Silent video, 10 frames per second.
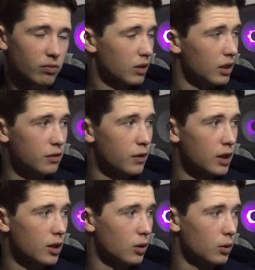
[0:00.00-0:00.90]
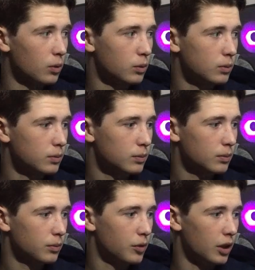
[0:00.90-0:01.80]
this video
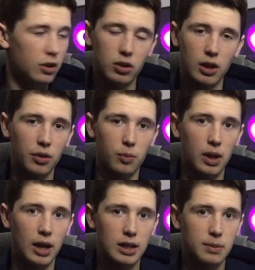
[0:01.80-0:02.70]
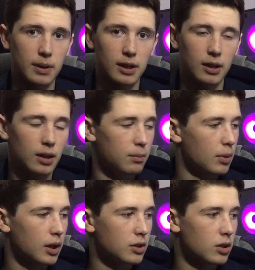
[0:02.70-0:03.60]
didn't turn out the way I expected it, but
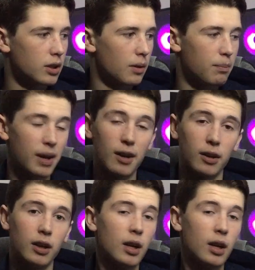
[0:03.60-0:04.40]
it turned out better,